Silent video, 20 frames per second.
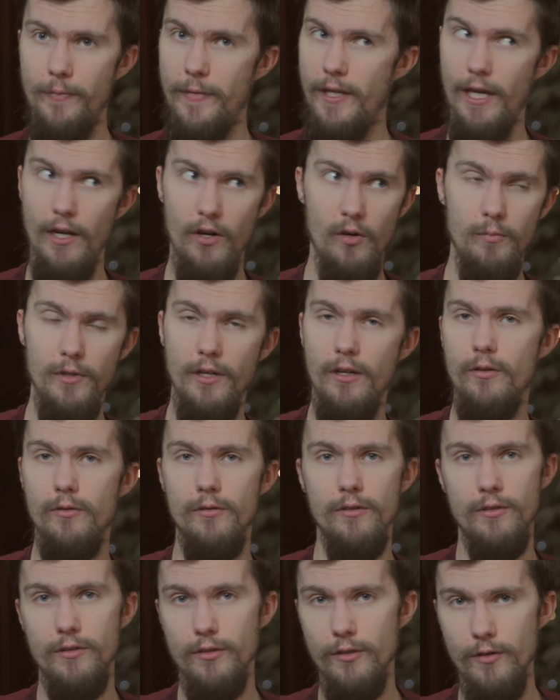Arabic
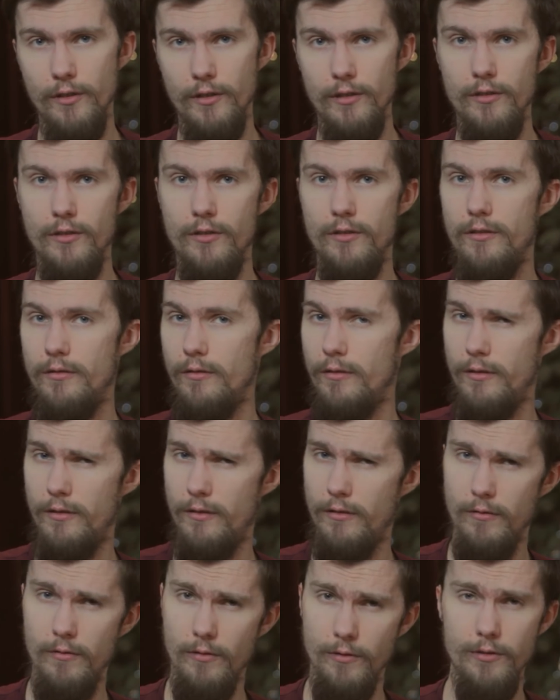or Turkish
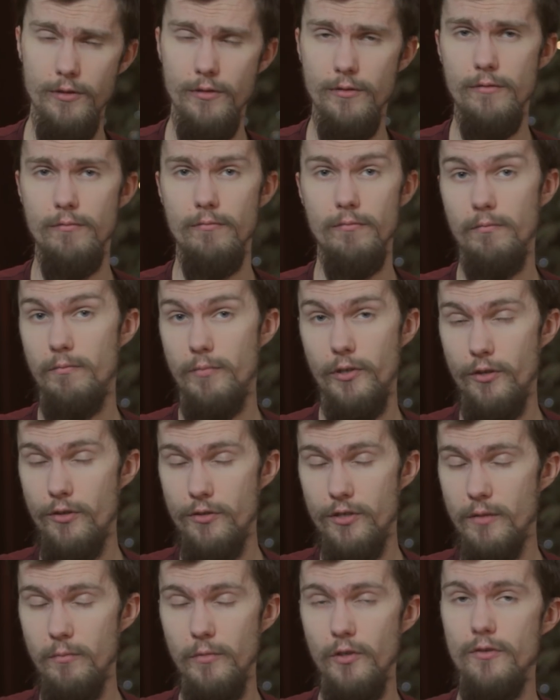and also
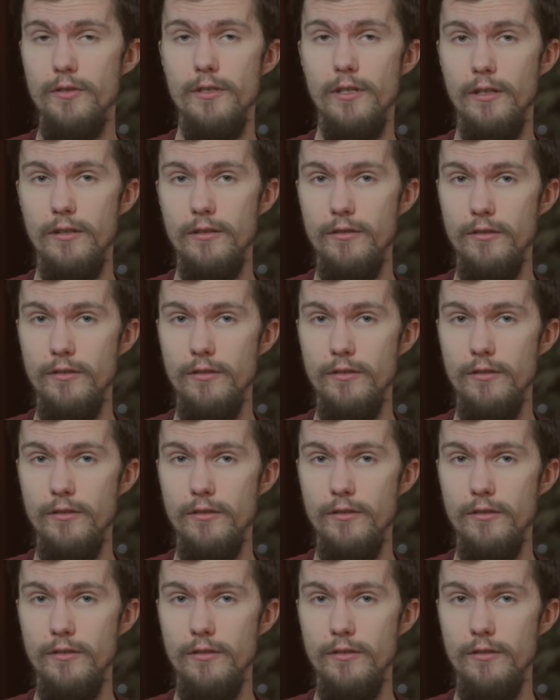Persian music